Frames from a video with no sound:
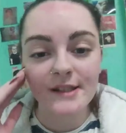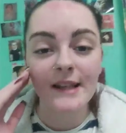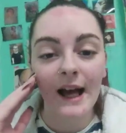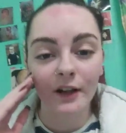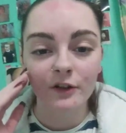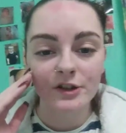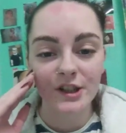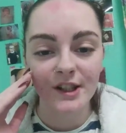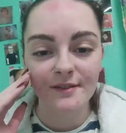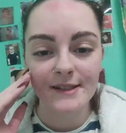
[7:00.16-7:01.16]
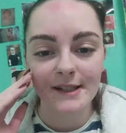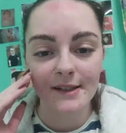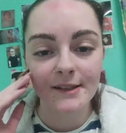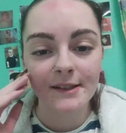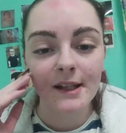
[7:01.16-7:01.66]
into adult
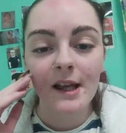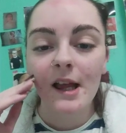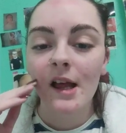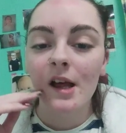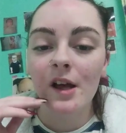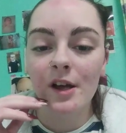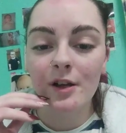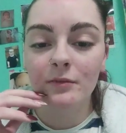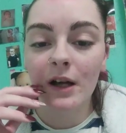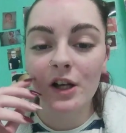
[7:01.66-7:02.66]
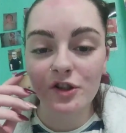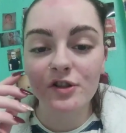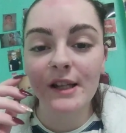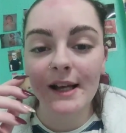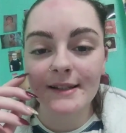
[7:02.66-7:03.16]
services, I'd
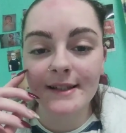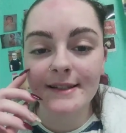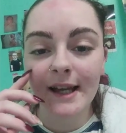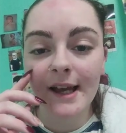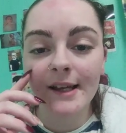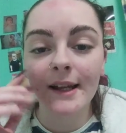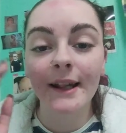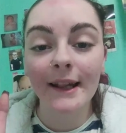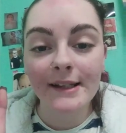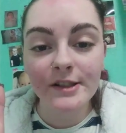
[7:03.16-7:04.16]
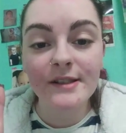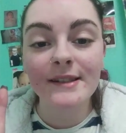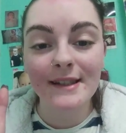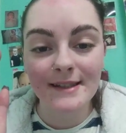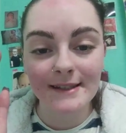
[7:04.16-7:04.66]
just like to say, listen
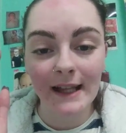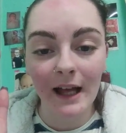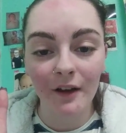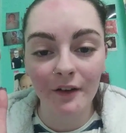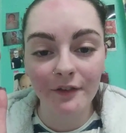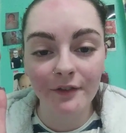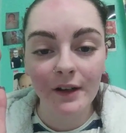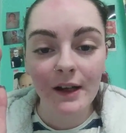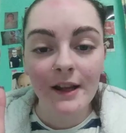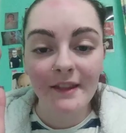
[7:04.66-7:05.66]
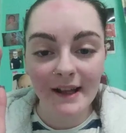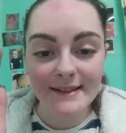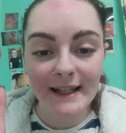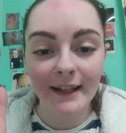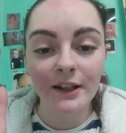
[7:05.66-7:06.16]
to the staff that are
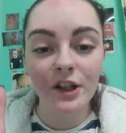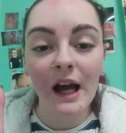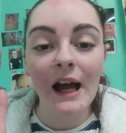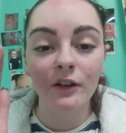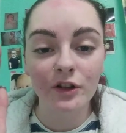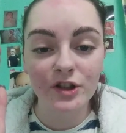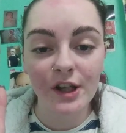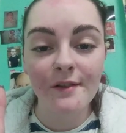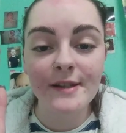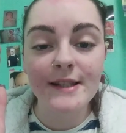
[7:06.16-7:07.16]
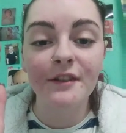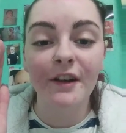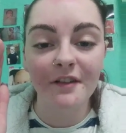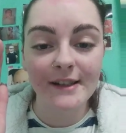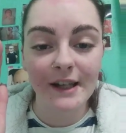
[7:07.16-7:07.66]
telling you adult services are
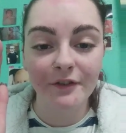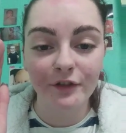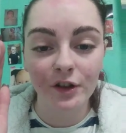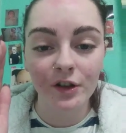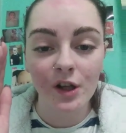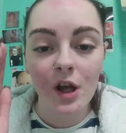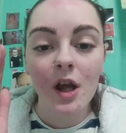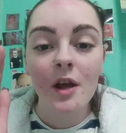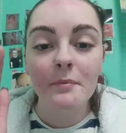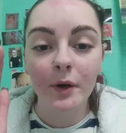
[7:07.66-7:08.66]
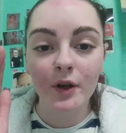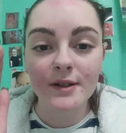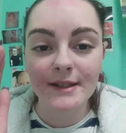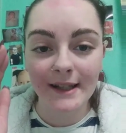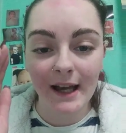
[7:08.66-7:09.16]
very different,
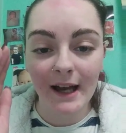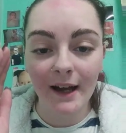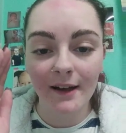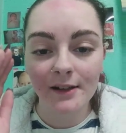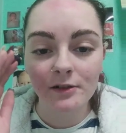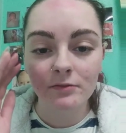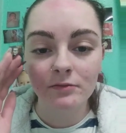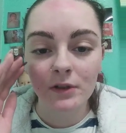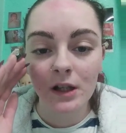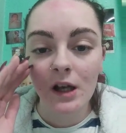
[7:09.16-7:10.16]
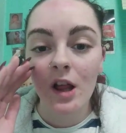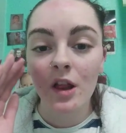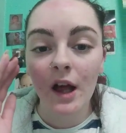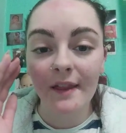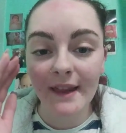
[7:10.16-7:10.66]
because they are.
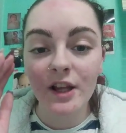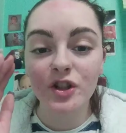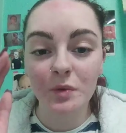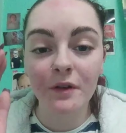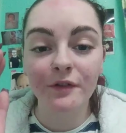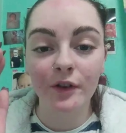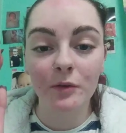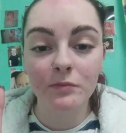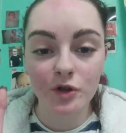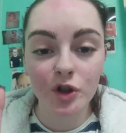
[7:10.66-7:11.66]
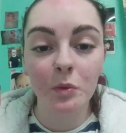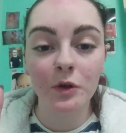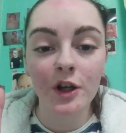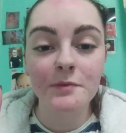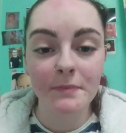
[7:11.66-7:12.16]
And that's coming from someone
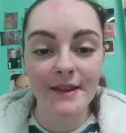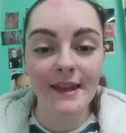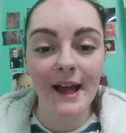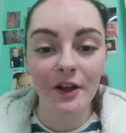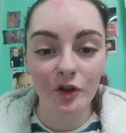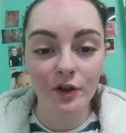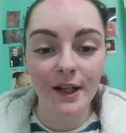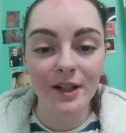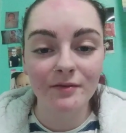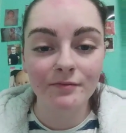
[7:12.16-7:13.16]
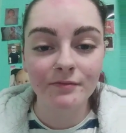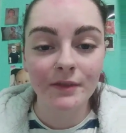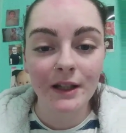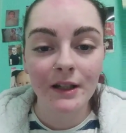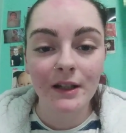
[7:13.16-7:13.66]
who's been there and done it
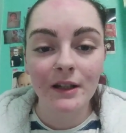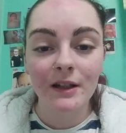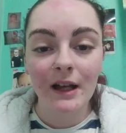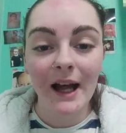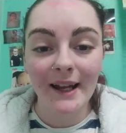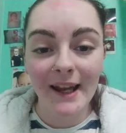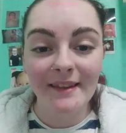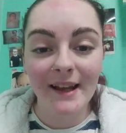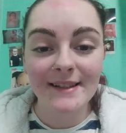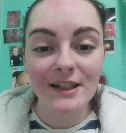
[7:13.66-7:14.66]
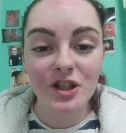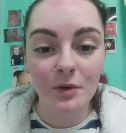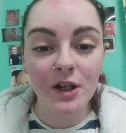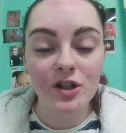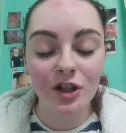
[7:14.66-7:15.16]
and in that
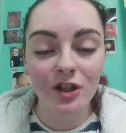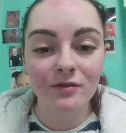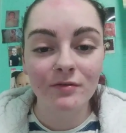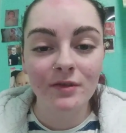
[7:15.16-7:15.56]
situation.